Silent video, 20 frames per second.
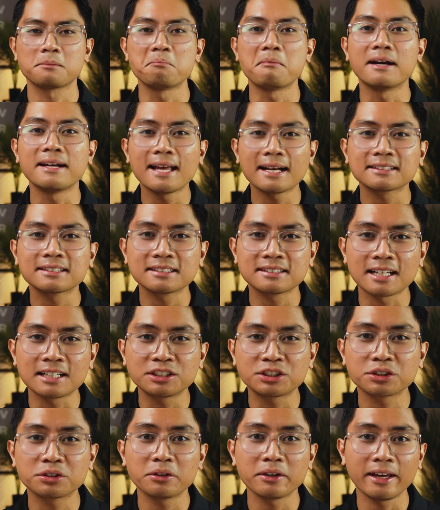My next
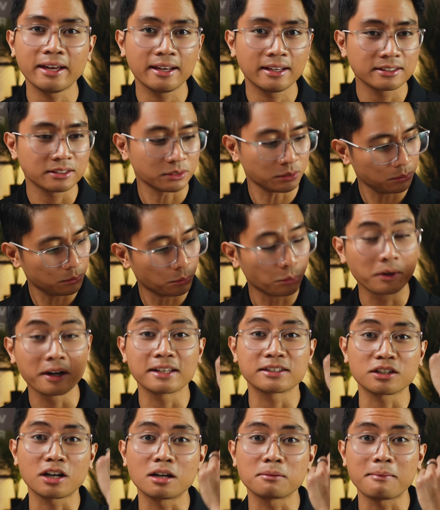essential is what
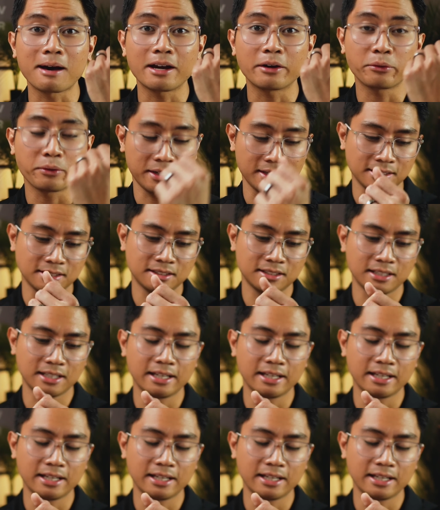is on my wrist.